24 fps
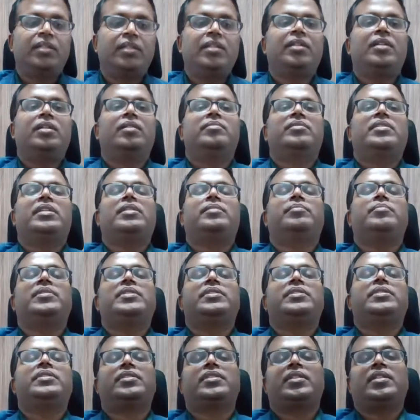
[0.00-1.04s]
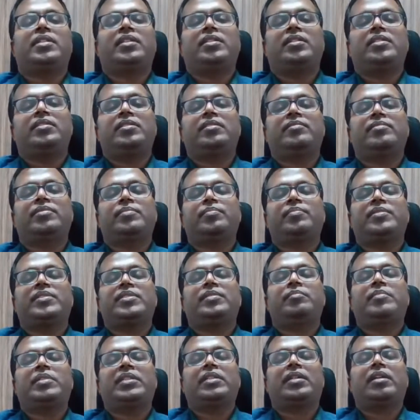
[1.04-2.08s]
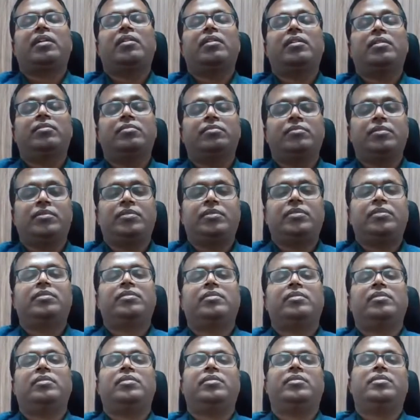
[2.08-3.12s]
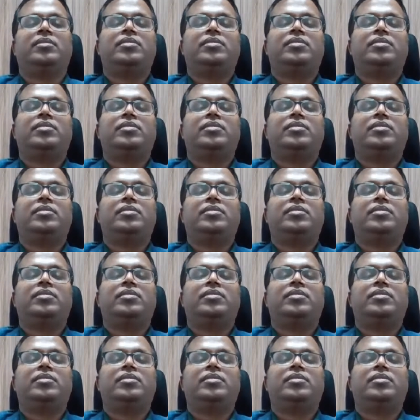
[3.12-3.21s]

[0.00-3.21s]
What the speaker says: That means the specimen count, the